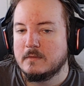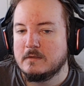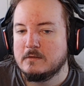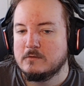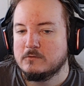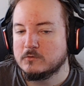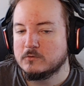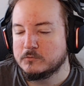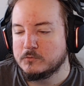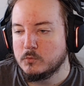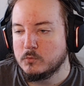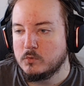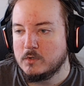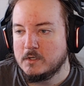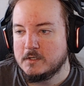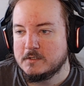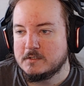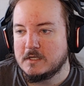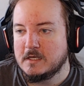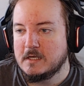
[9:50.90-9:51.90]
So if you
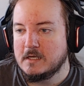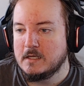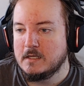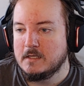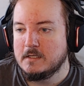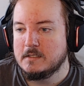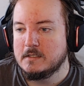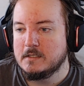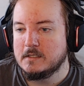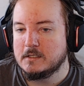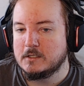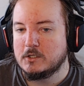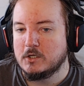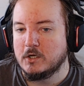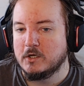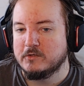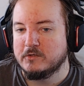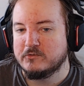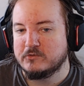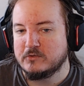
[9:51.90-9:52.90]
want a
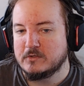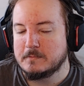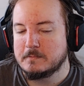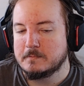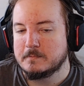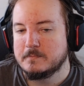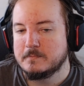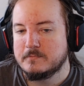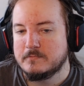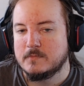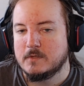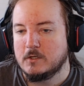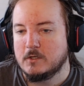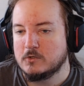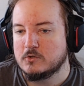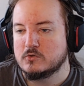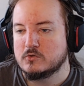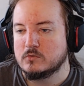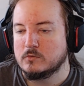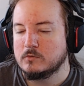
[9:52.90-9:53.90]
custom
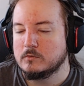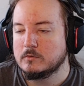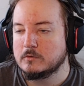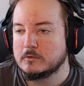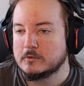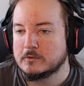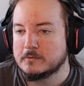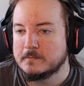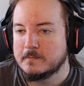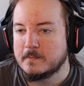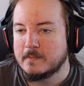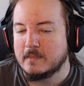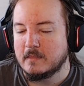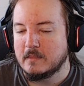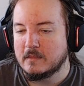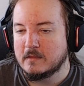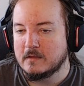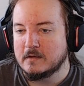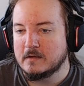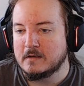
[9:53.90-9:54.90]
controller
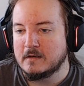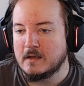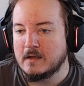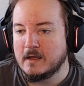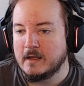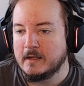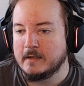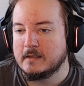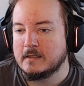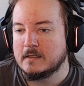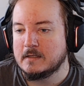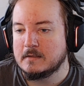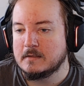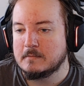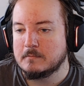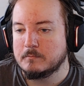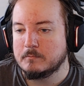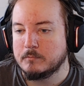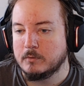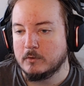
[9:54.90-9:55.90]
then I
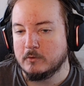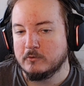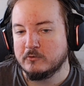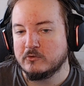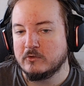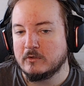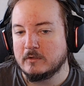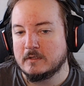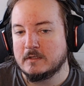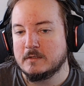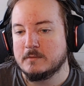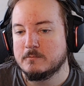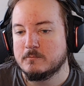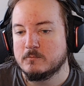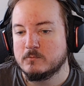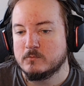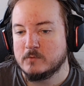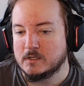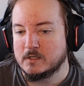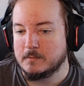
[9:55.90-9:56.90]
can personally
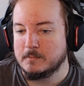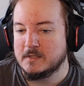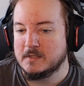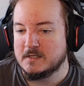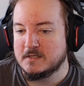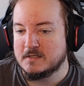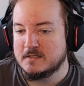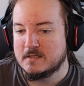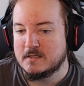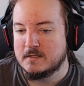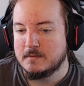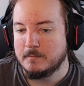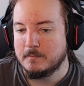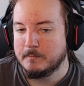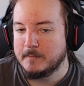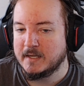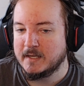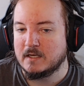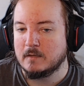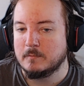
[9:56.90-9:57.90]
recommend
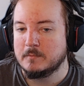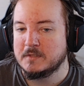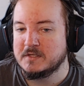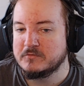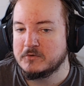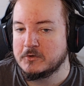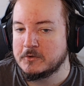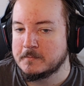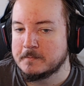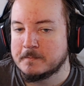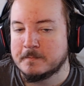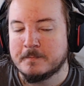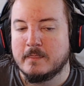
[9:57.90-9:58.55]
Battle Beaver.